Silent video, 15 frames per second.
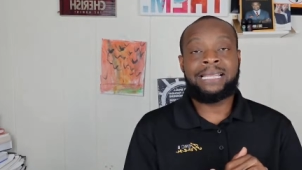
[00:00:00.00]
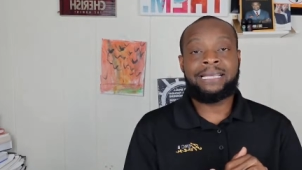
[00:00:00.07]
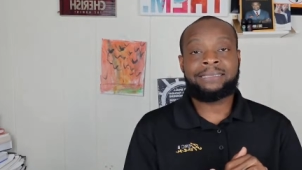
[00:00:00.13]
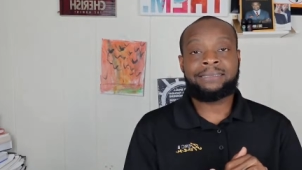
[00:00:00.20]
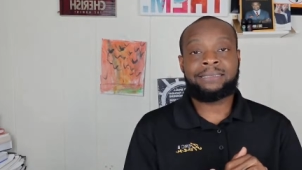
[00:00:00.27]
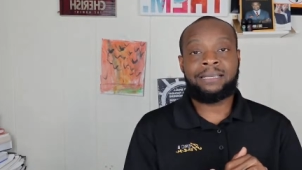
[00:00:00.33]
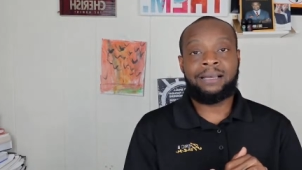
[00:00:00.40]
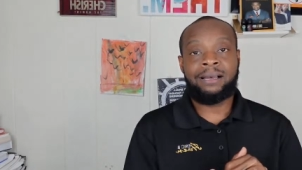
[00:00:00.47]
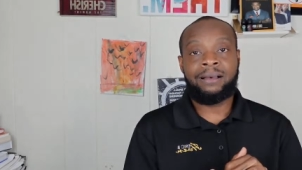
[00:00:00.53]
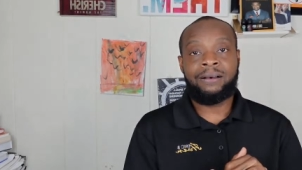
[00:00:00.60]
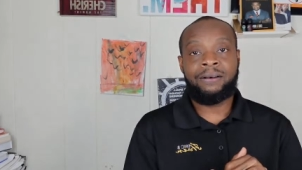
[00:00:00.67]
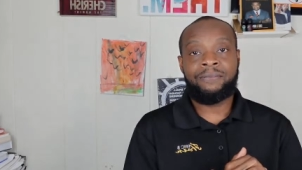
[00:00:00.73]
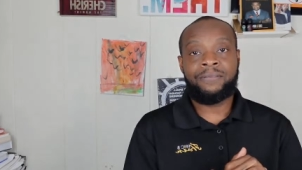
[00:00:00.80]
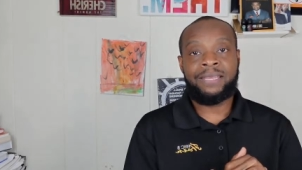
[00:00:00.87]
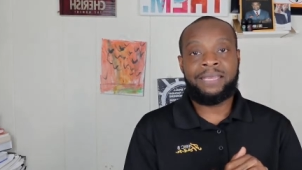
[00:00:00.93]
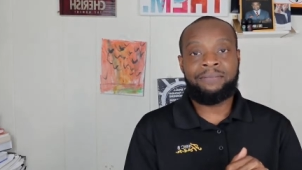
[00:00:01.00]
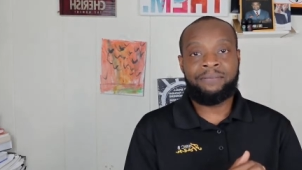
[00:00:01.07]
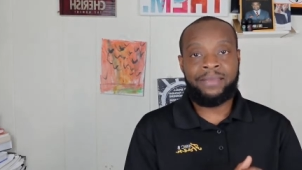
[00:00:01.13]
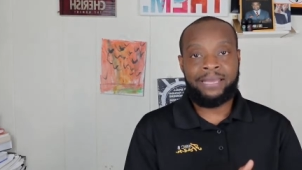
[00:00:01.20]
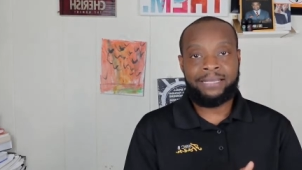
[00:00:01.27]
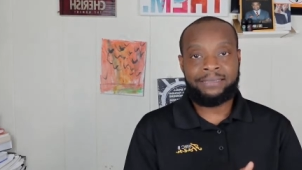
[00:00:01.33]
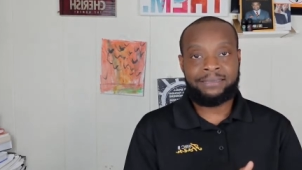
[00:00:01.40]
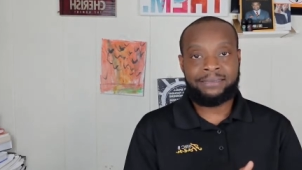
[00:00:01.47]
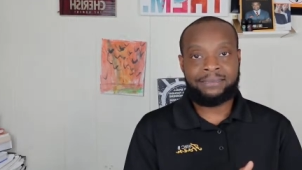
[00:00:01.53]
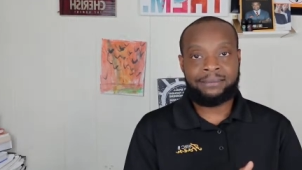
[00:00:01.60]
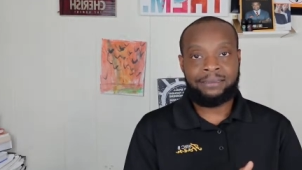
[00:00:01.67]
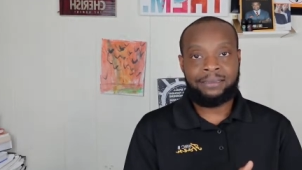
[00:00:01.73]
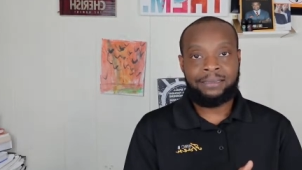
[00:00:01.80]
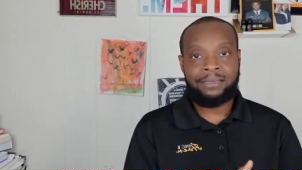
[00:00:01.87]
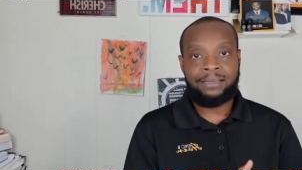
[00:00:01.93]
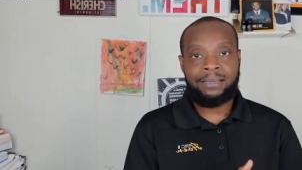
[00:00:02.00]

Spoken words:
list of events